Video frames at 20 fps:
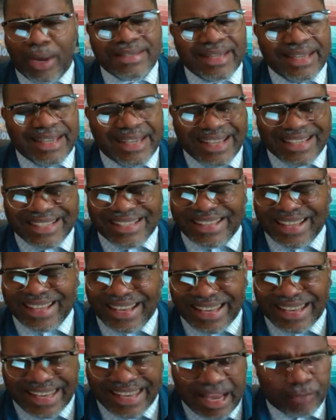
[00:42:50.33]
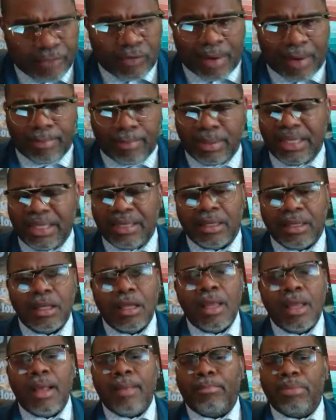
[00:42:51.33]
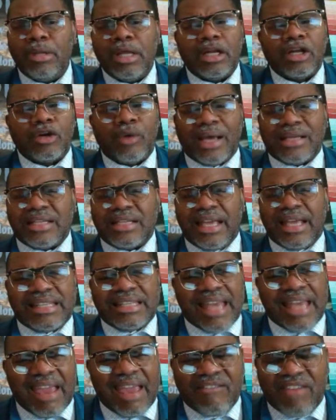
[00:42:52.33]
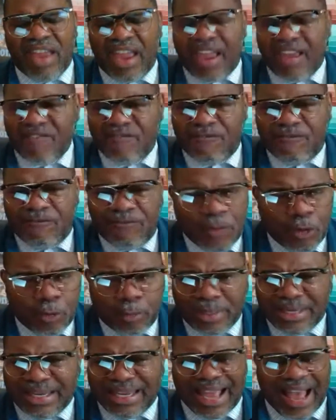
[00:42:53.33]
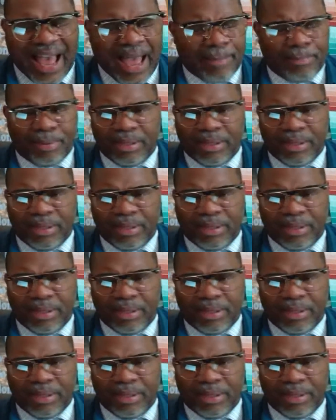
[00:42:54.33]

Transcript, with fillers: of Christ against the devil, I plead the blood of Christ against every infirmity.